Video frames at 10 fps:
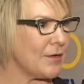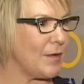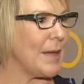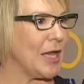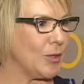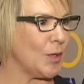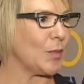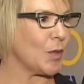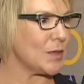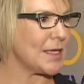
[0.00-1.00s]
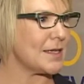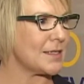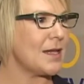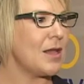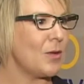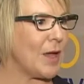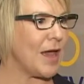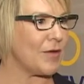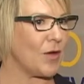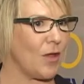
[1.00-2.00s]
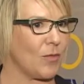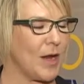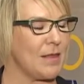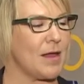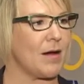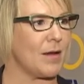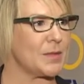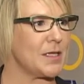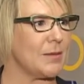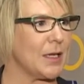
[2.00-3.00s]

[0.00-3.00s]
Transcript: of a manual process, we have it all right there up to the